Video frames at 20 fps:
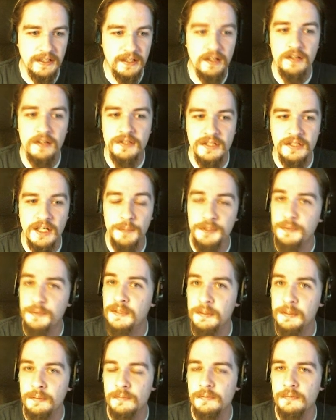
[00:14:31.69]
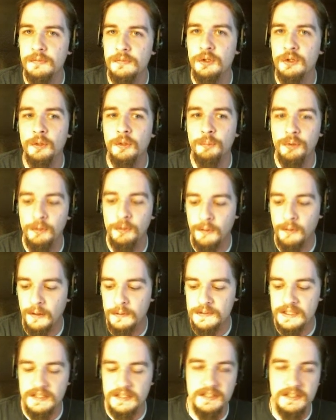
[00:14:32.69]
It also helps you meet your
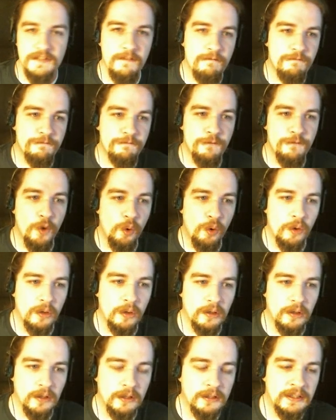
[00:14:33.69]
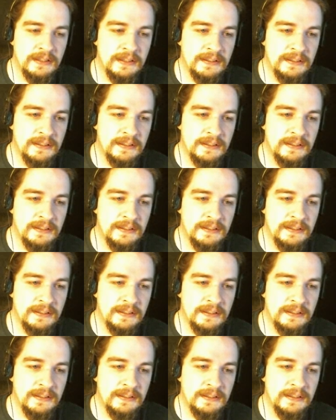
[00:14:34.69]
prerequisites for